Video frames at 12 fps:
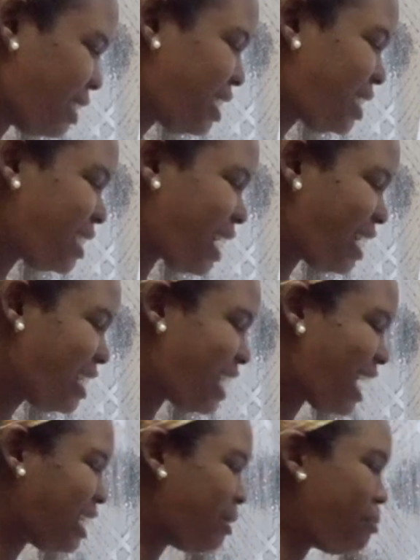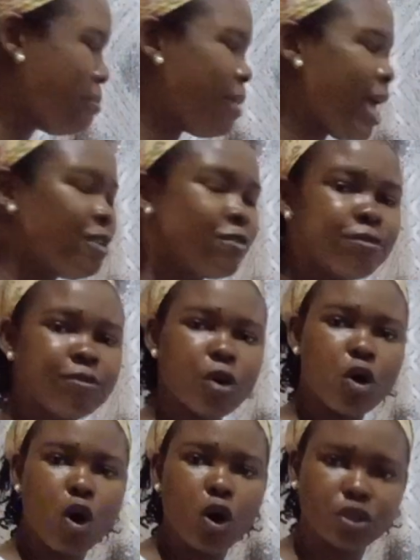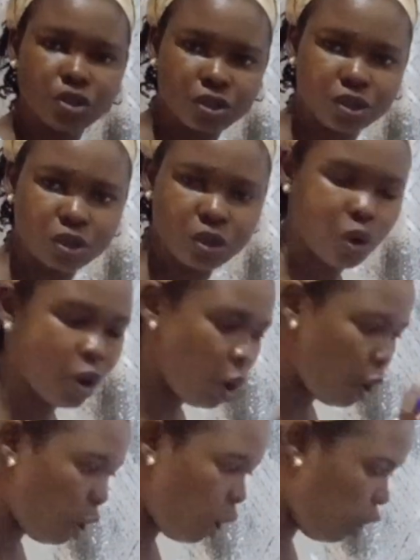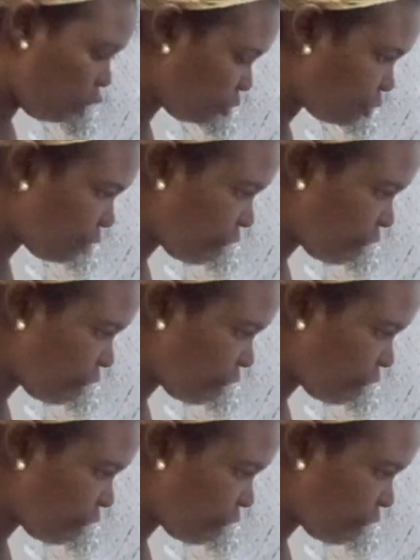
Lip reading: These are the main focus of